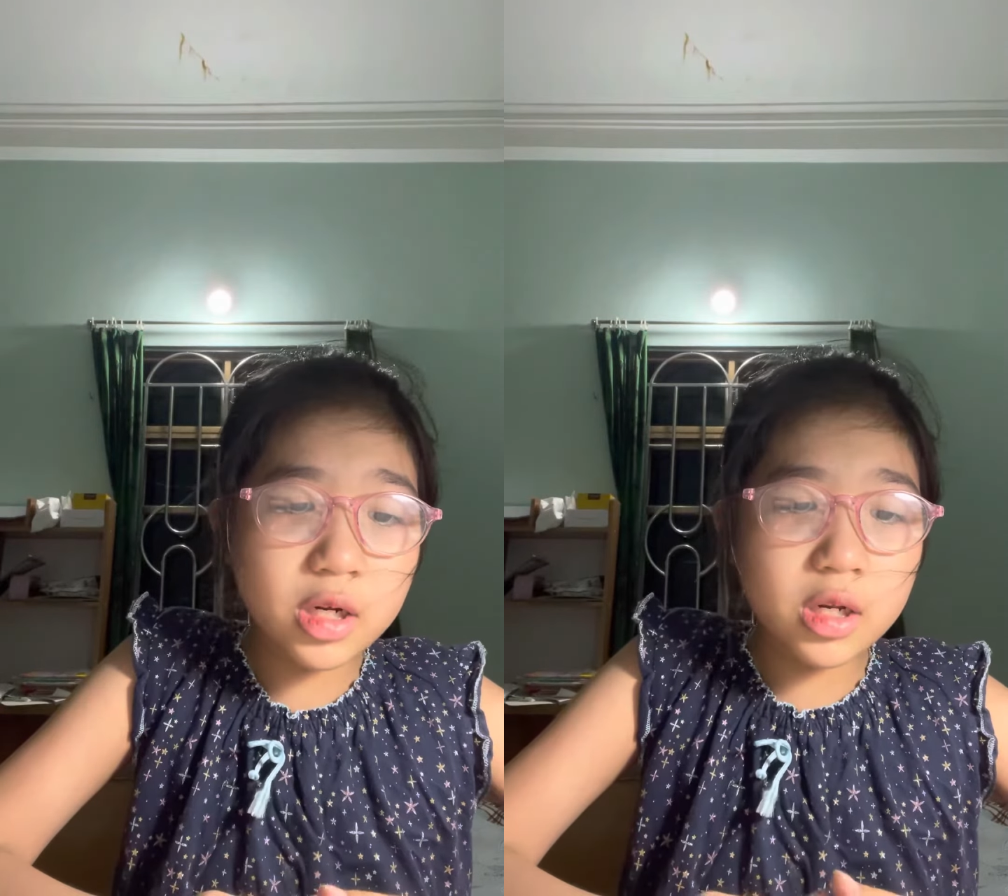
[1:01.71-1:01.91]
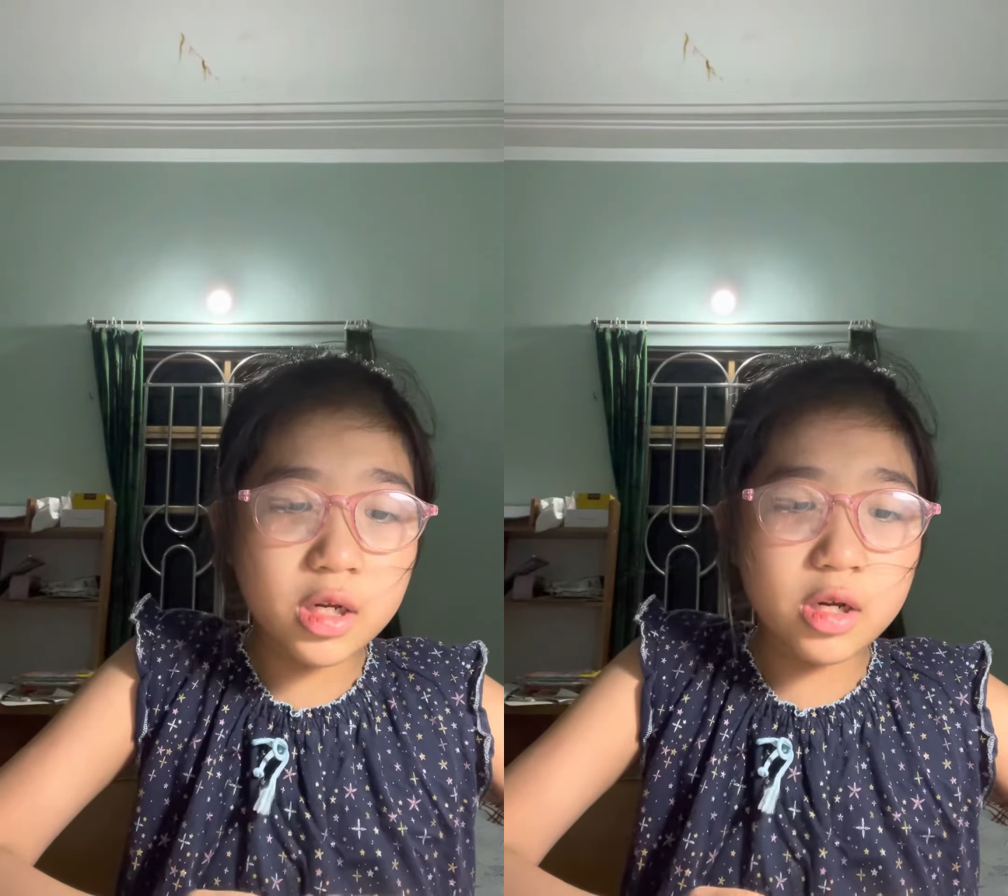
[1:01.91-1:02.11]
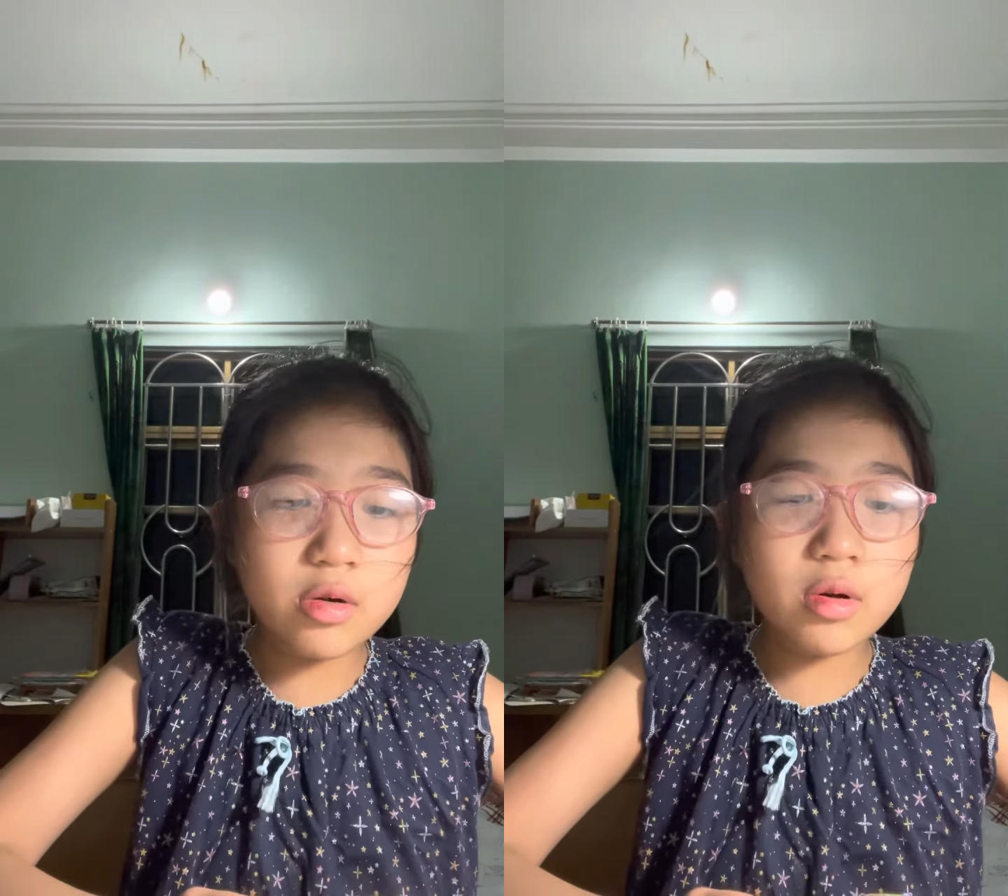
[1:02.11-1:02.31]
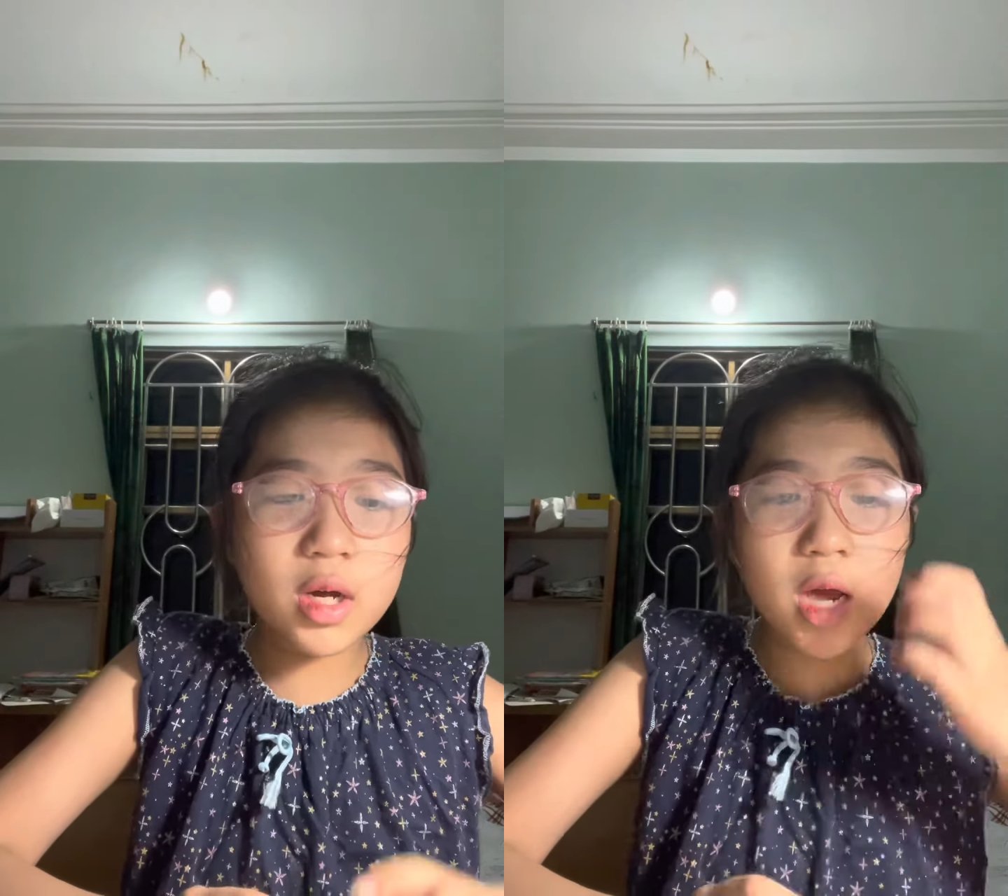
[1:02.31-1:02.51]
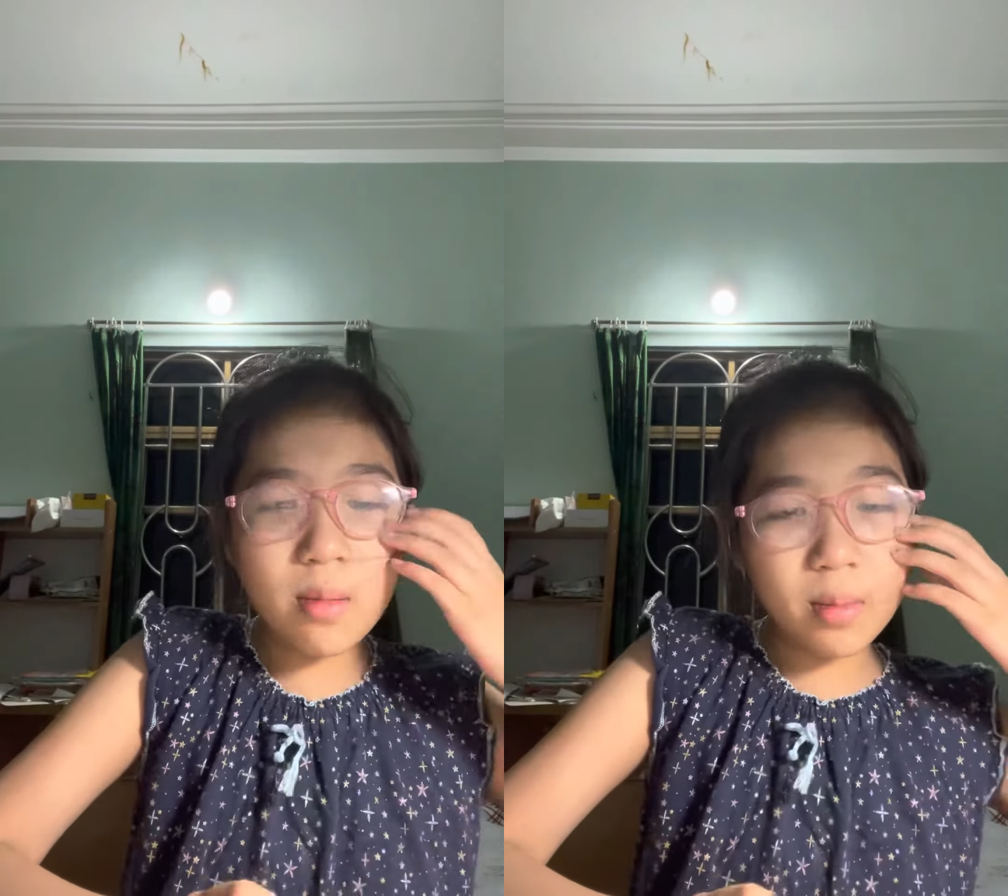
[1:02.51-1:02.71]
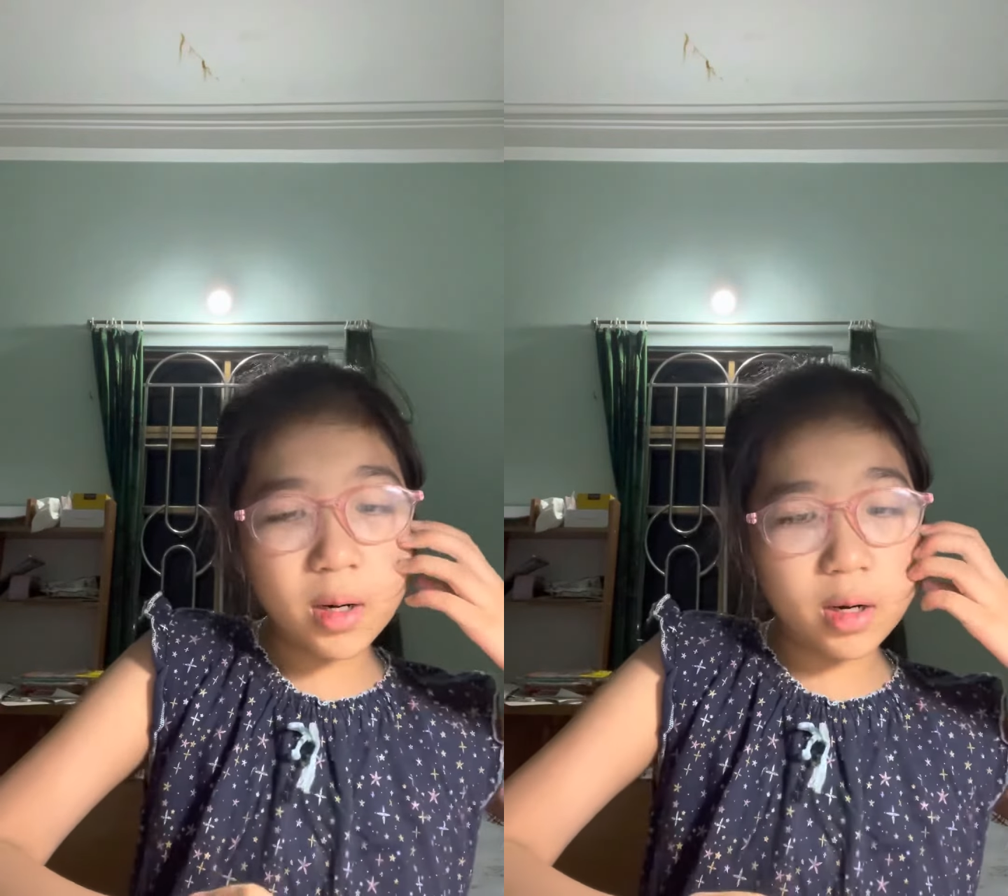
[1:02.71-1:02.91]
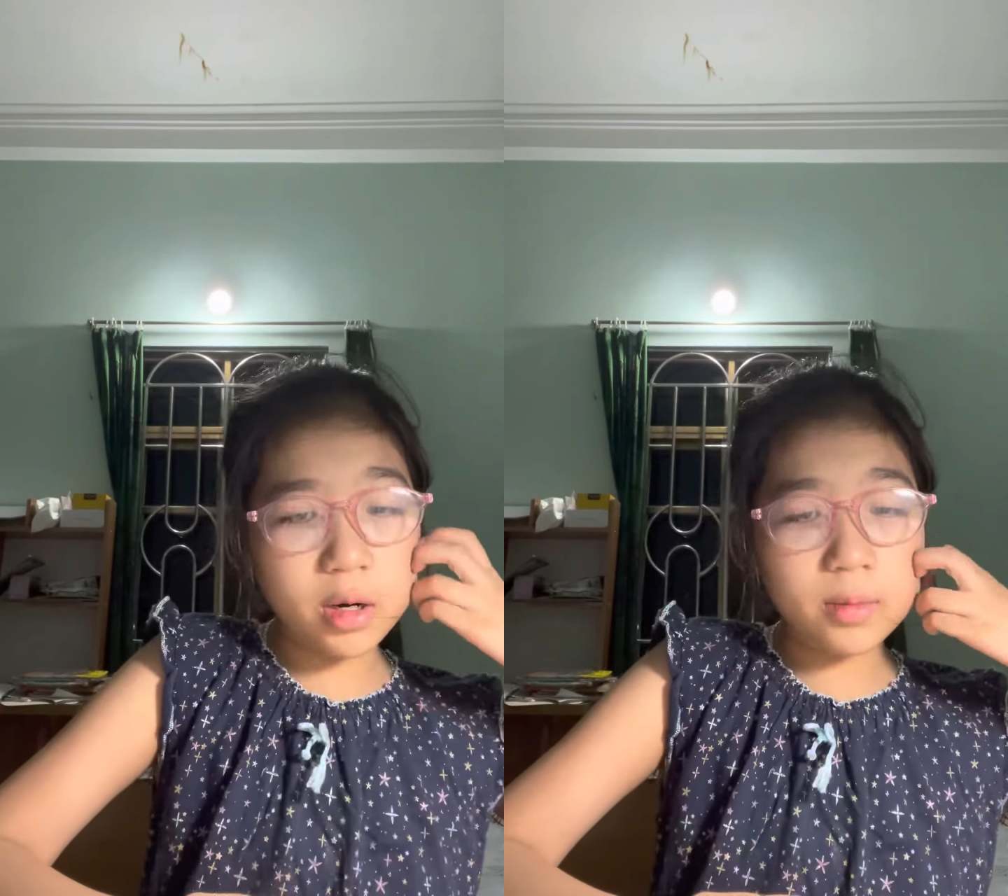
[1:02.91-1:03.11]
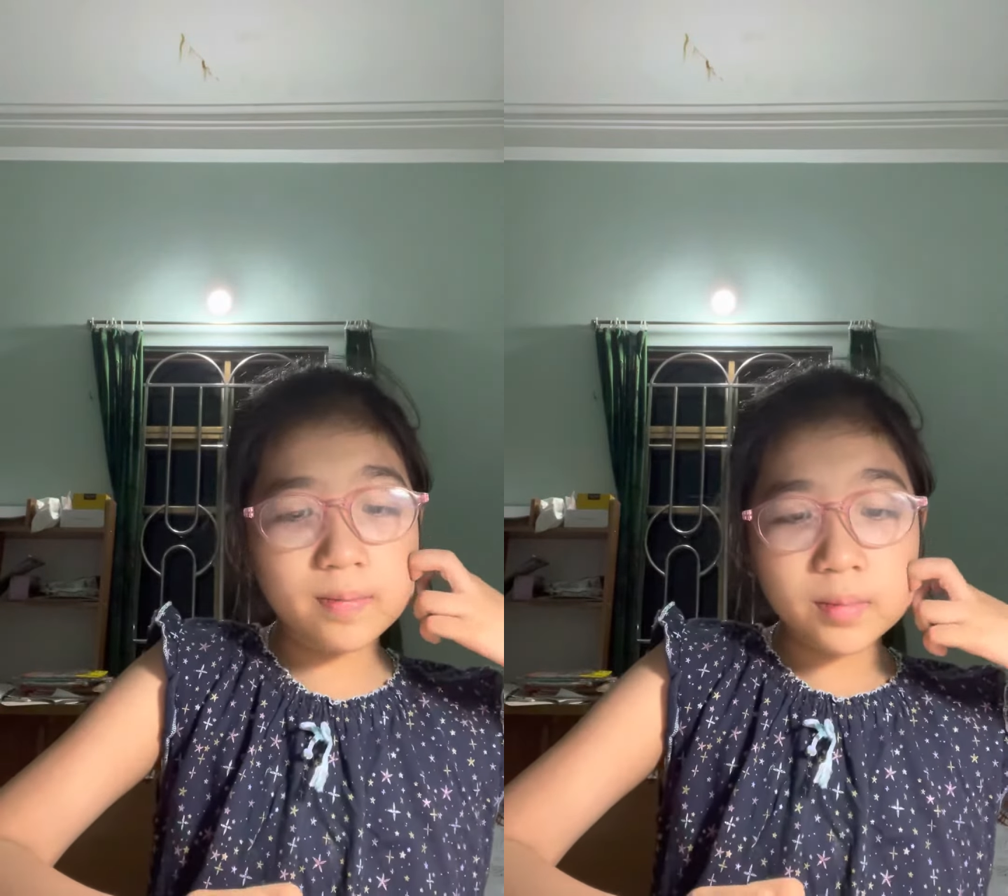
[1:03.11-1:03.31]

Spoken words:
new camera.